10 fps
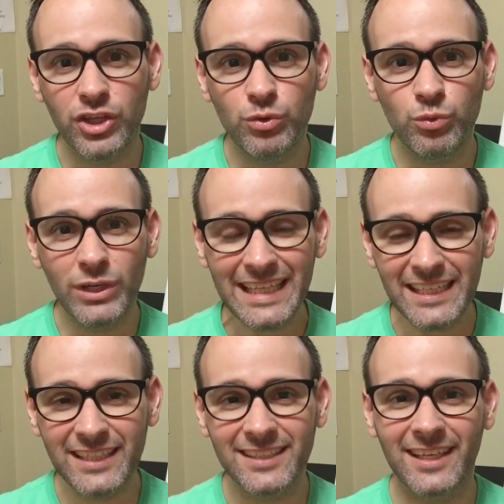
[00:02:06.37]
you really
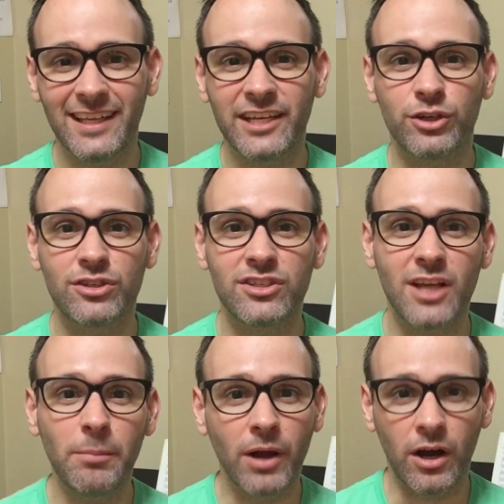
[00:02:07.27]
need to let your
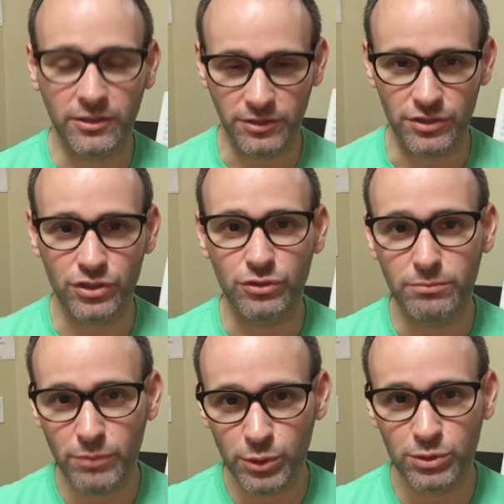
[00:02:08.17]
subconscious do
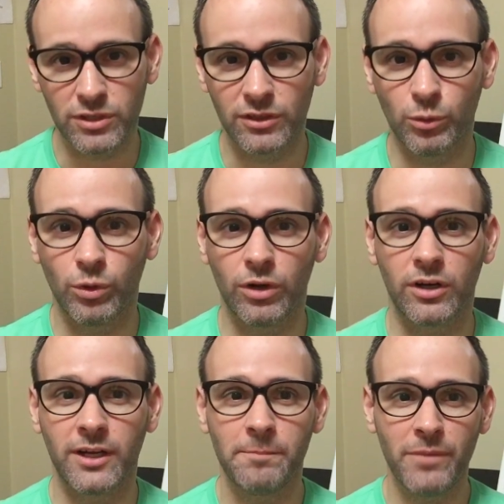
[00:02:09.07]
most of the
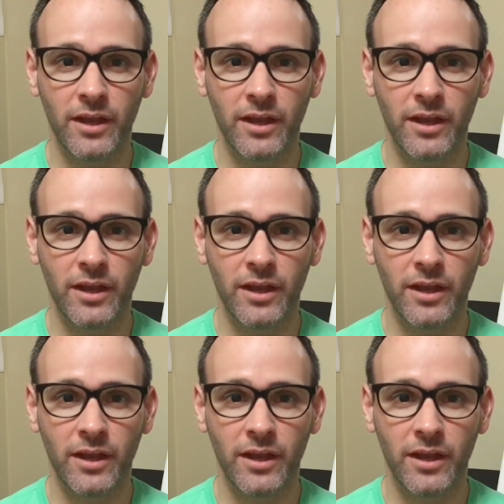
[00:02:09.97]
work.